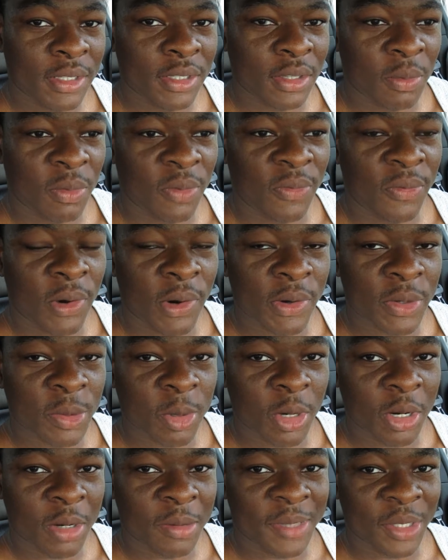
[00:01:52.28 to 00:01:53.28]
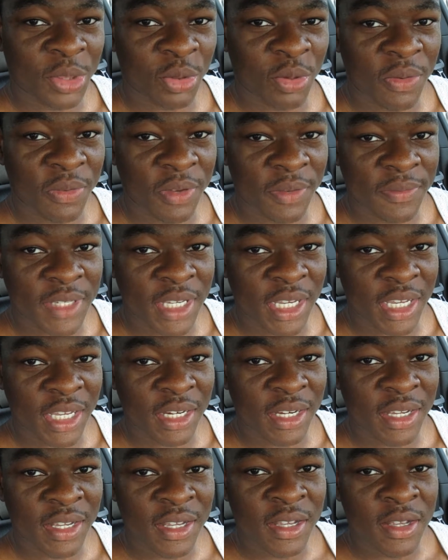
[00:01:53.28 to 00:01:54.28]
so before it's programmed at
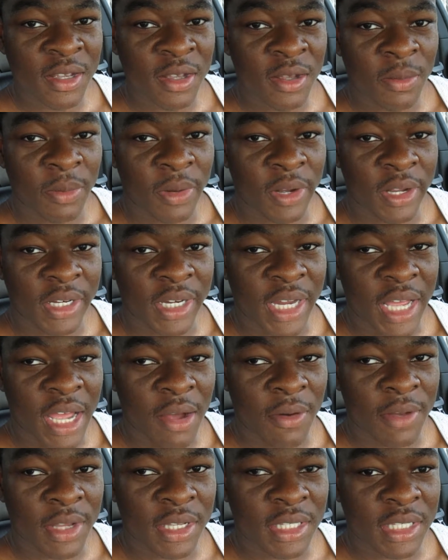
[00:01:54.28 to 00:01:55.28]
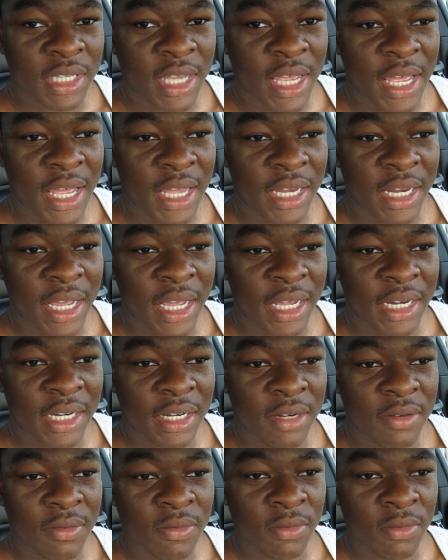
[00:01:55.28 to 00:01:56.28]
315, but now it's at, I added,